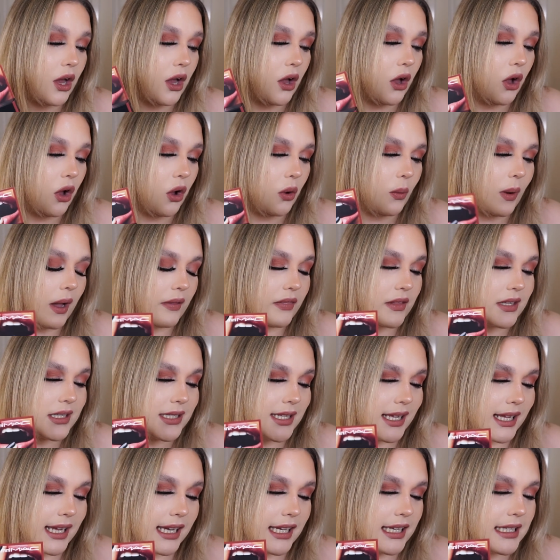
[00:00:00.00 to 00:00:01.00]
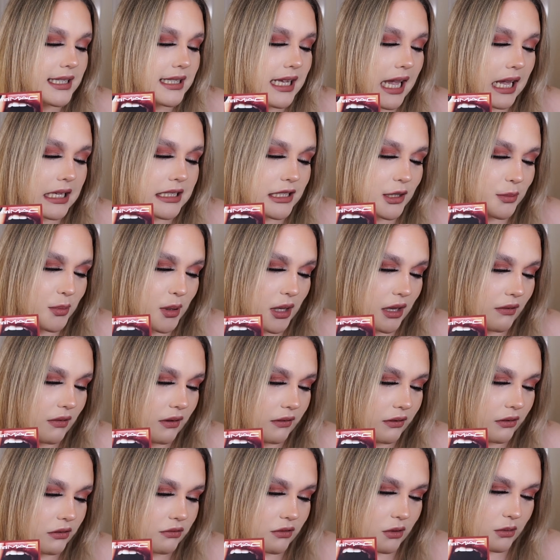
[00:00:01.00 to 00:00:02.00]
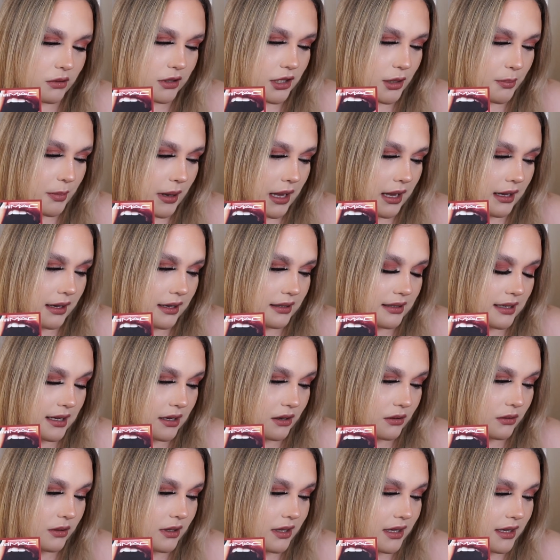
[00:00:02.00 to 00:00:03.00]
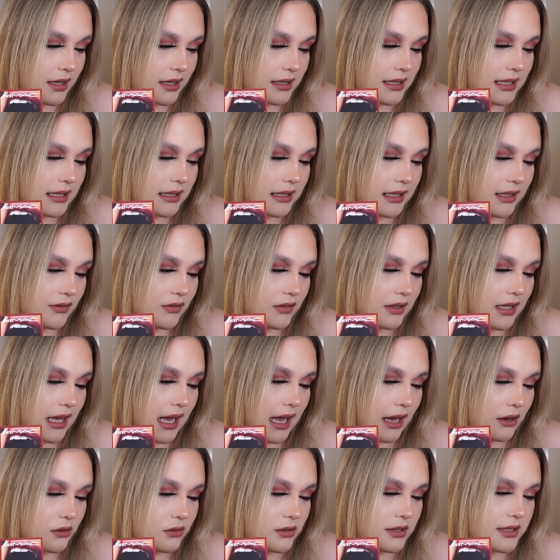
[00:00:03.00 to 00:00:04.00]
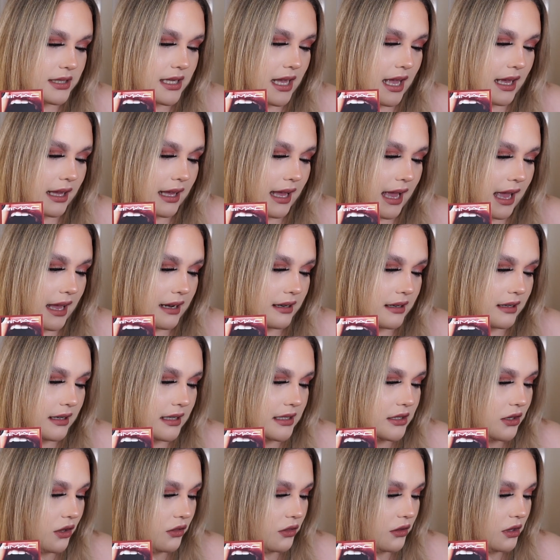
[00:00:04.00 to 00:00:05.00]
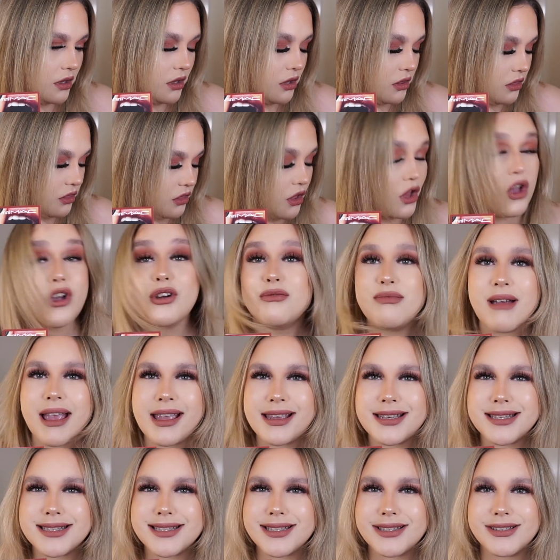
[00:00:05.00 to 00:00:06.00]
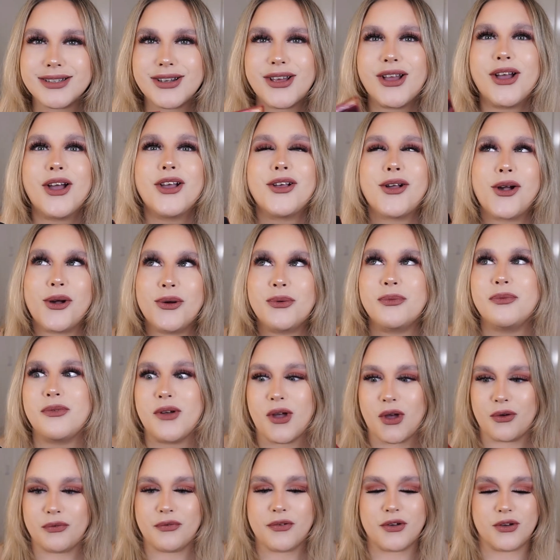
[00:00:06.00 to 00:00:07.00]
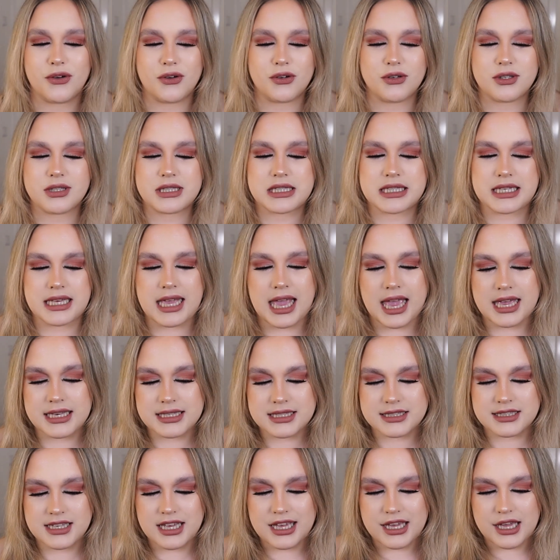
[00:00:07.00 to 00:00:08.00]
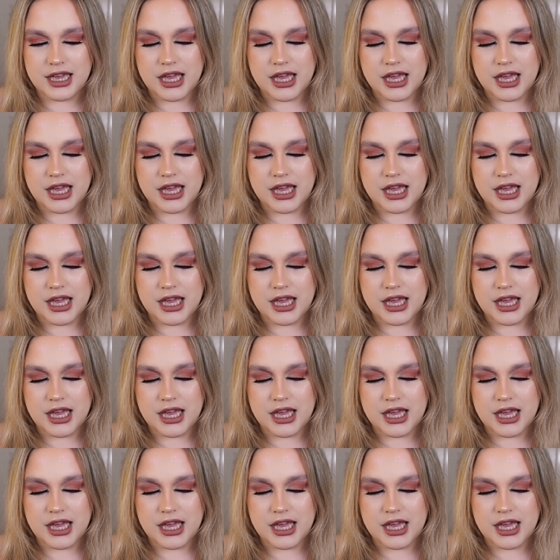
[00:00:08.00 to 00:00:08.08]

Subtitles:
Oh, and the dinky size is perfect for throwing in your bag now that leaving the house again is on the horizon. Oh, of course, yes.